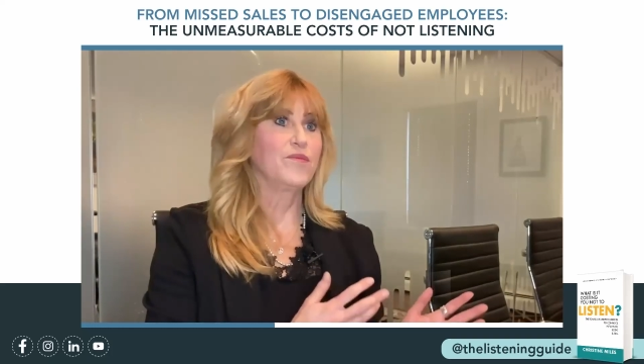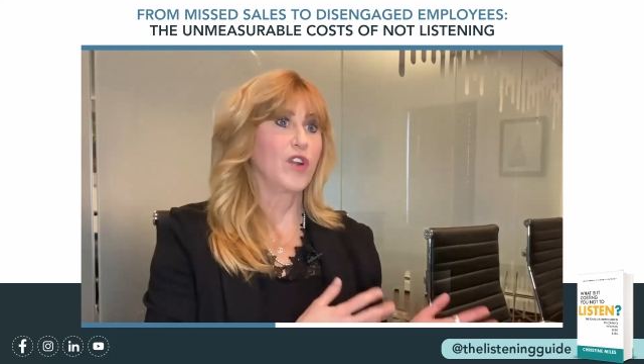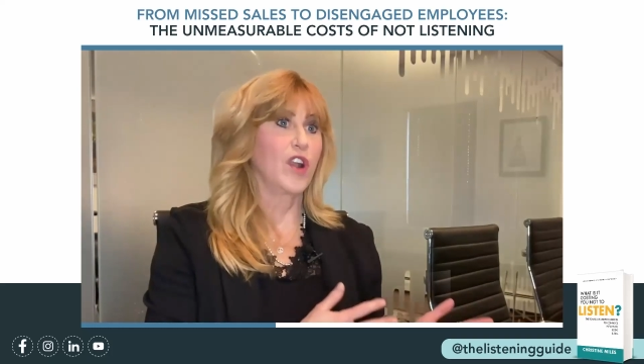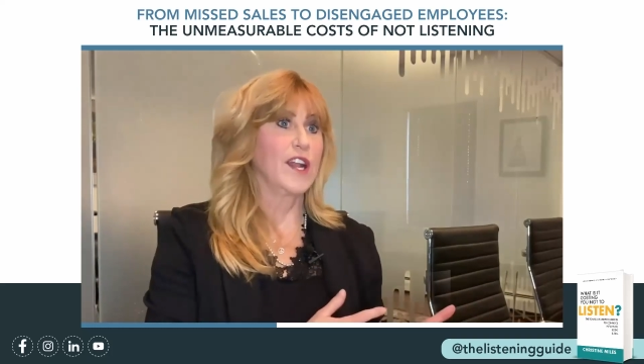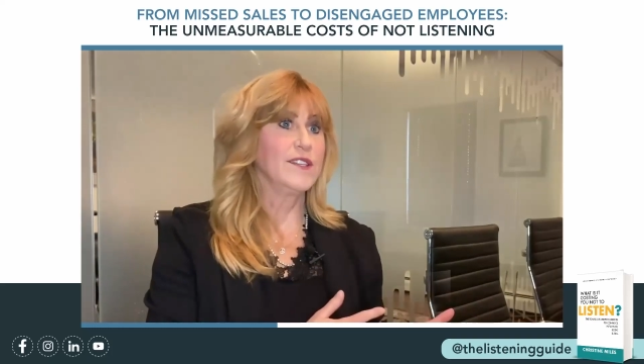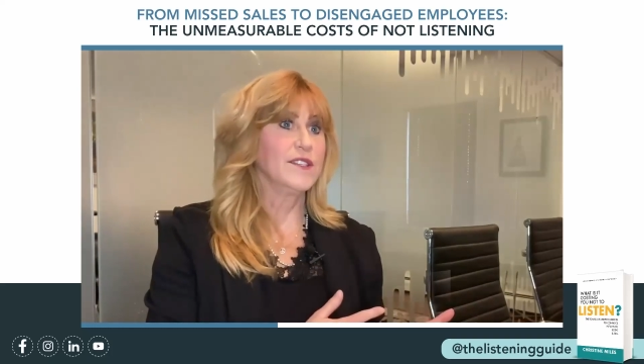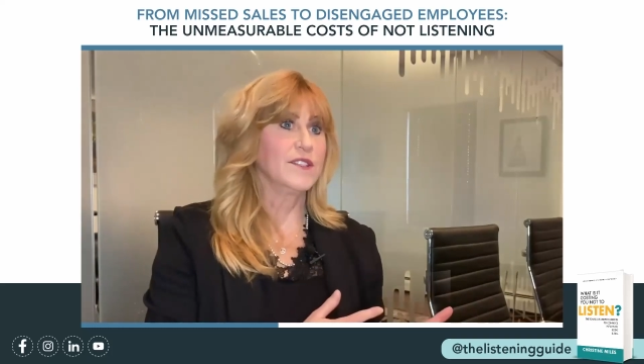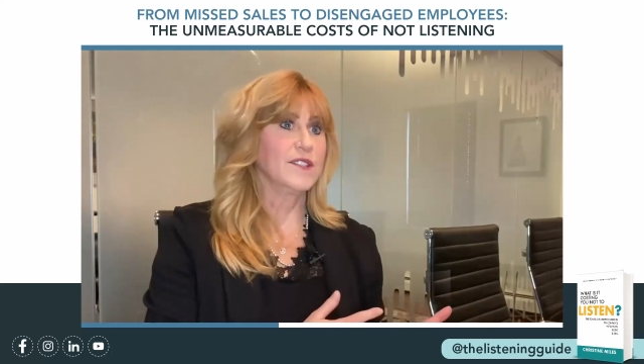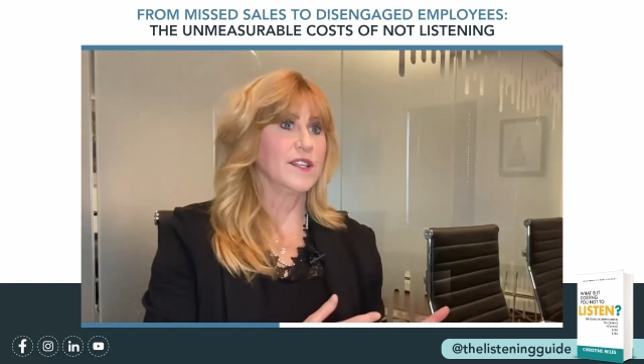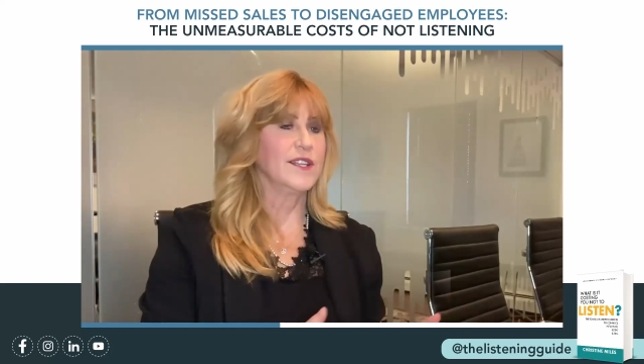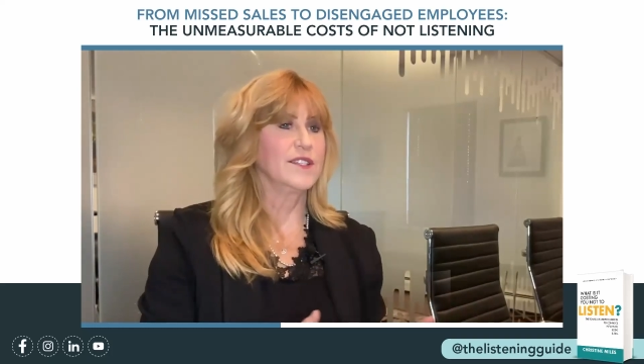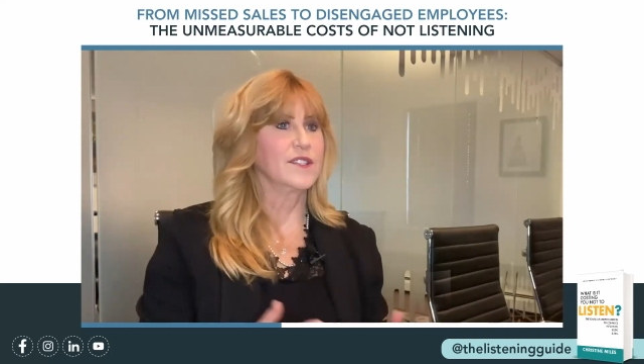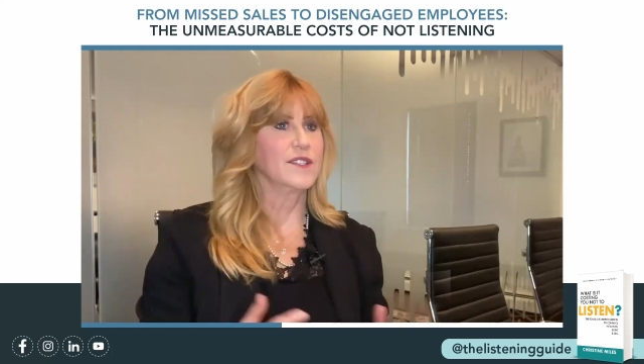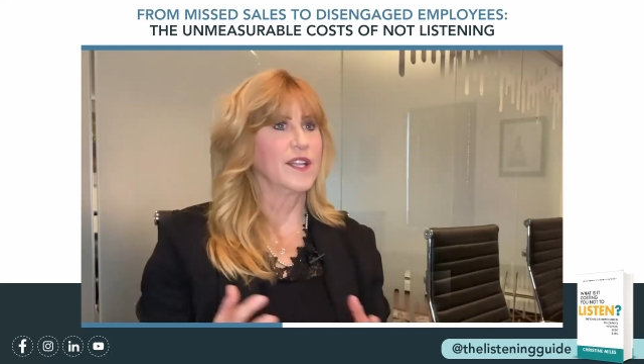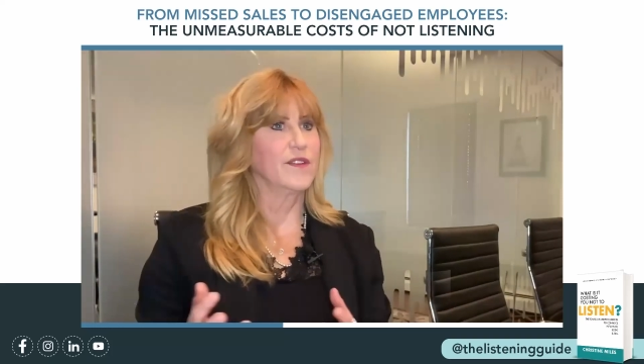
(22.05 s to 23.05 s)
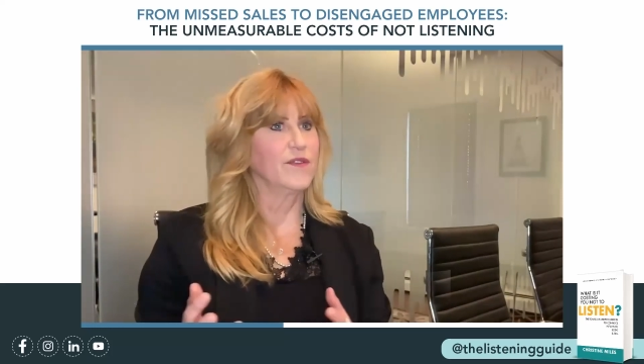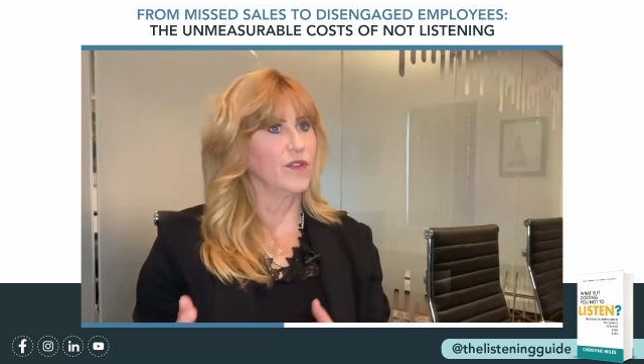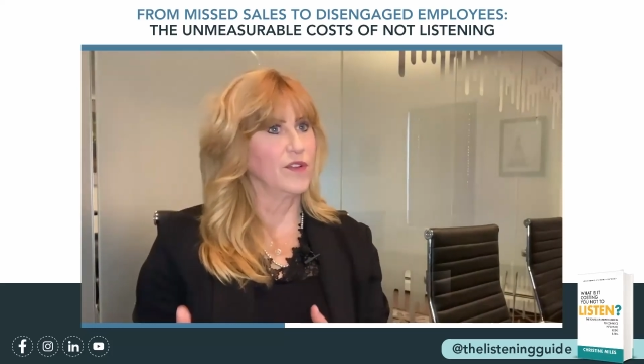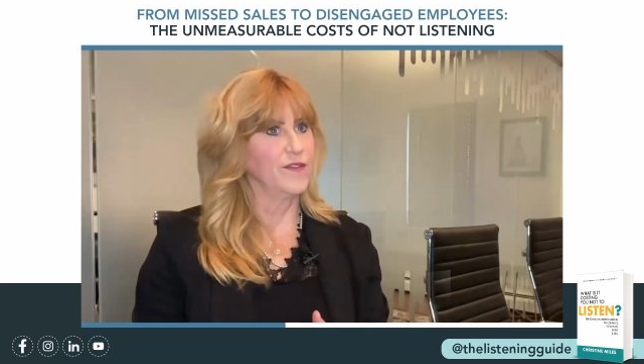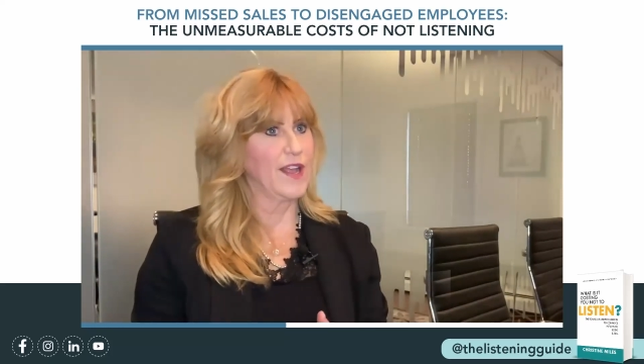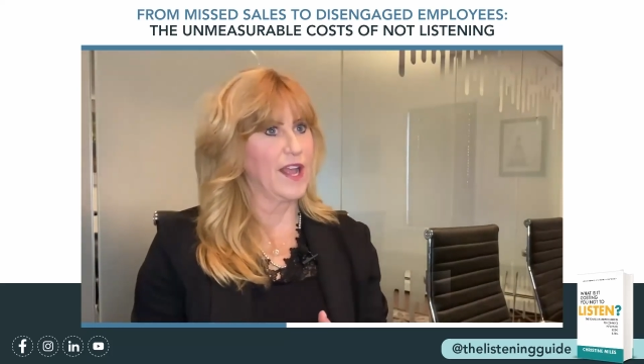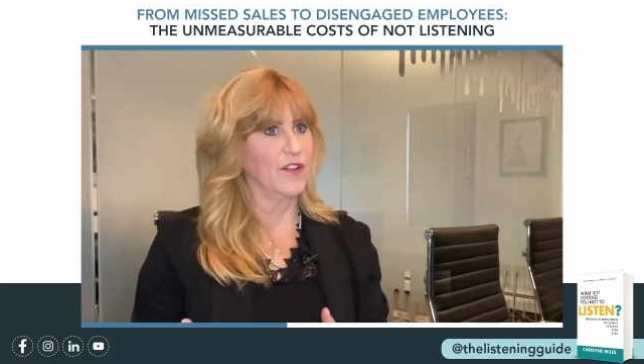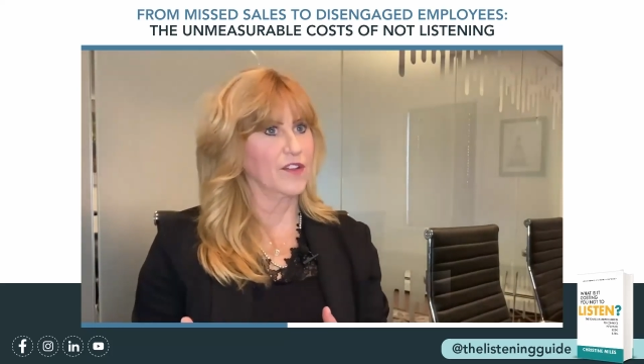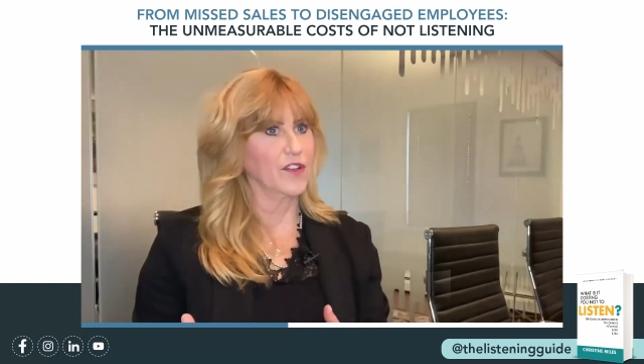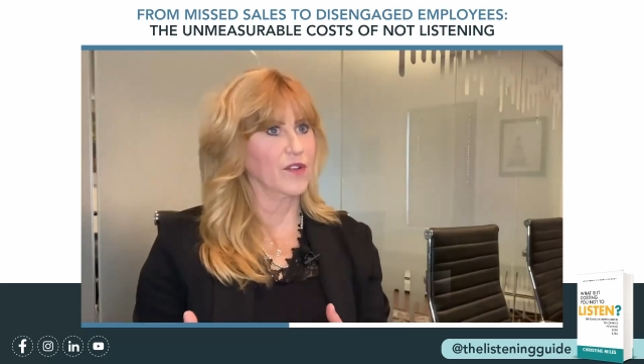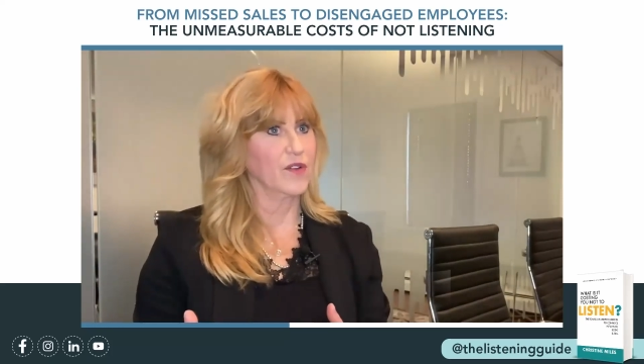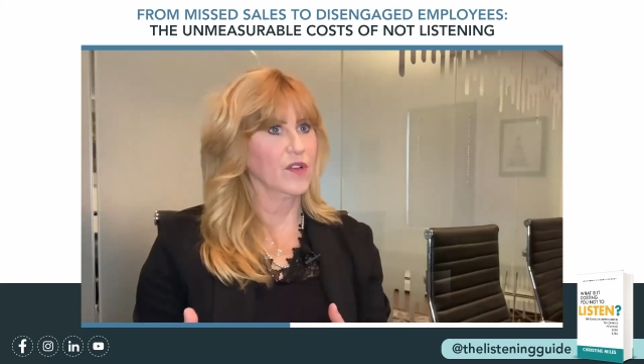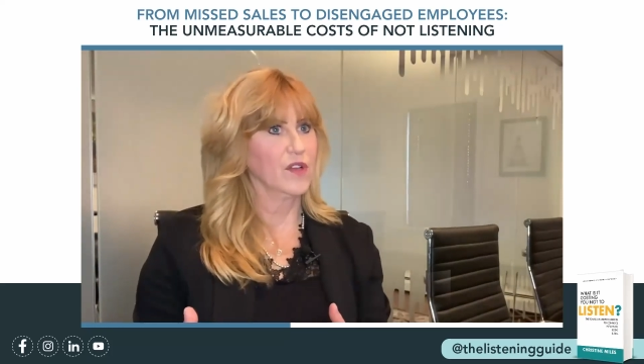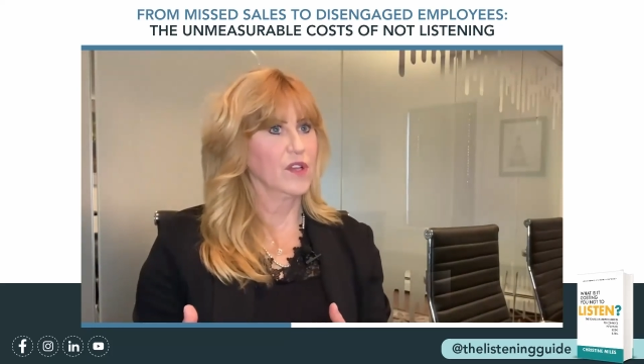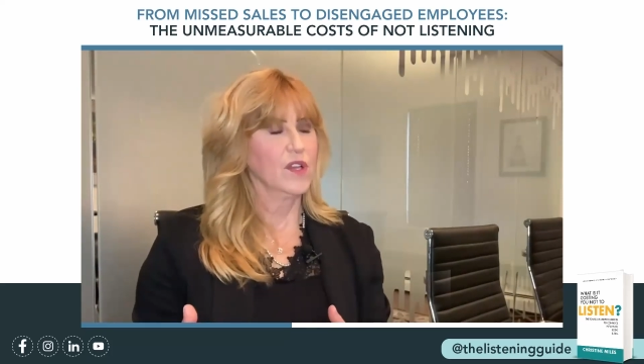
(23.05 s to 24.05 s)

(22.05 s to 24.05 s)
price instead of on value.